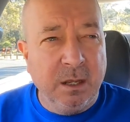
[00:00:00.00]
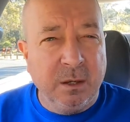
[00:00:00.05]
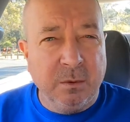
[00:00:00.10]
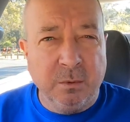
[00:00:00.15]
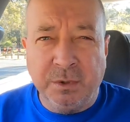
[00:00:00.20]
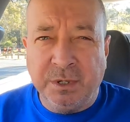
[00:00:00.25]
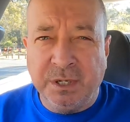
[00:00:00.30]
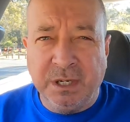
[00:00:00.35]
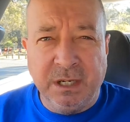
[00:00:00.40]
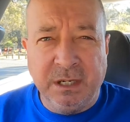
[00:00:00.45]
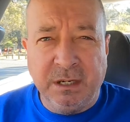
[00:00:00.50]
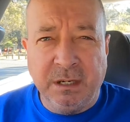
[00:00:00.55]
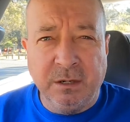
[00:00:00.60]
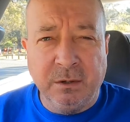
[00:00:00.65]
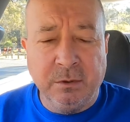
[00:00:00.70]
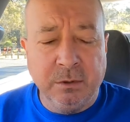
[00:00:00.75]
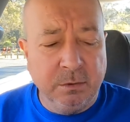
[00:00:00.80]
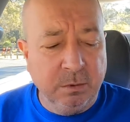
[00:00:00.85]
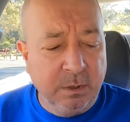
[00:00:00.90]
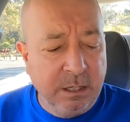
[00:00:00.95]
wouldn't hit in a
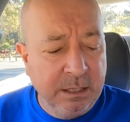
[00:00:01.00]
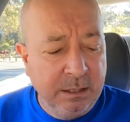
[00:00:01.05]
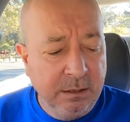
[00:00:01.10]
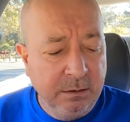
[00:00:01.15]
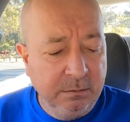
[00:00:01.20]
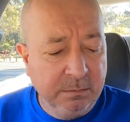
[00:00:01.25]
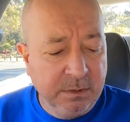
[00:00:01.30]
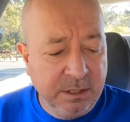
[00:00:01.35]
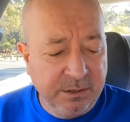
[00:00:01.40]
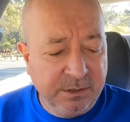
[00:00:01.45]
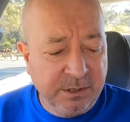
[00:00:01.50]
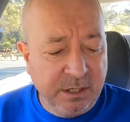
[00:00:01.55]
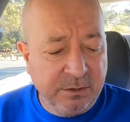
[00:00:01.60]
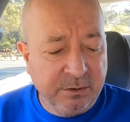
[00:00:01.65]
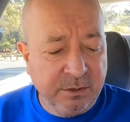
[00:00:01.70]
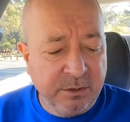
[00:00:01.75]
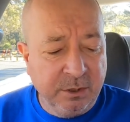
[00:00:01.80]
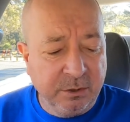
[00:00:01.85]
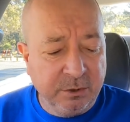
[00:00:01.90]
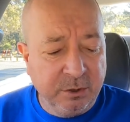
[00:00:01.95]
good way, but it's
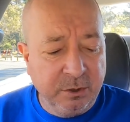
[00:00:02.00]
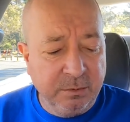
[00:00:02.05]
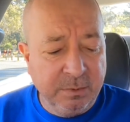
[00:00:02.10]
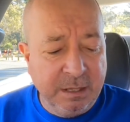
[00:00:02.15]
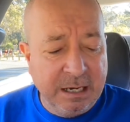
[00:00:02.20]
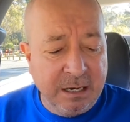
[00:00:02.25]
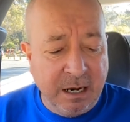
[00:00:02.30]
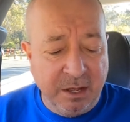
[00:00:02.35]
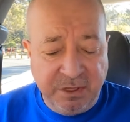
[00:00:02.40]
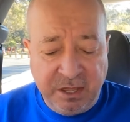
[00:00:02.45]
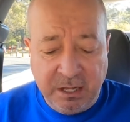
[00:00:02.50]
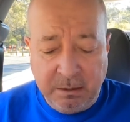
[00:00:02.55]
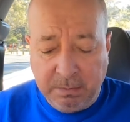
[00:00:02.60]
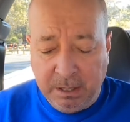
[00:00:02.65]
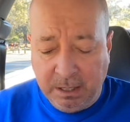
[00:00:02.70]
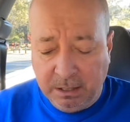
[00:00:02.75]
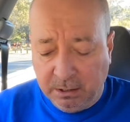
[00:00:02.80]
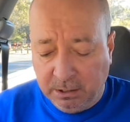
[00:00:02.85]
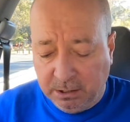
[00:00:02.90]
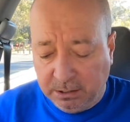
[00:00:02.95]
actually not too bad. I think
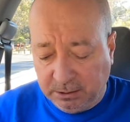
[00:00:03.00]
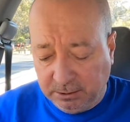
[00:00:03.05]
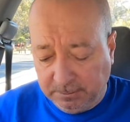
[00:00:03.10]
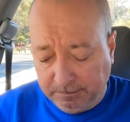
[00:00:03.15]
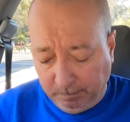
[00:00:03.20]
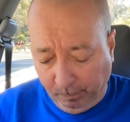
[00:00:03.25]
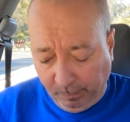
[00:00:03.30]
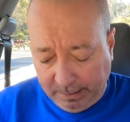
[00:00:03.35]
because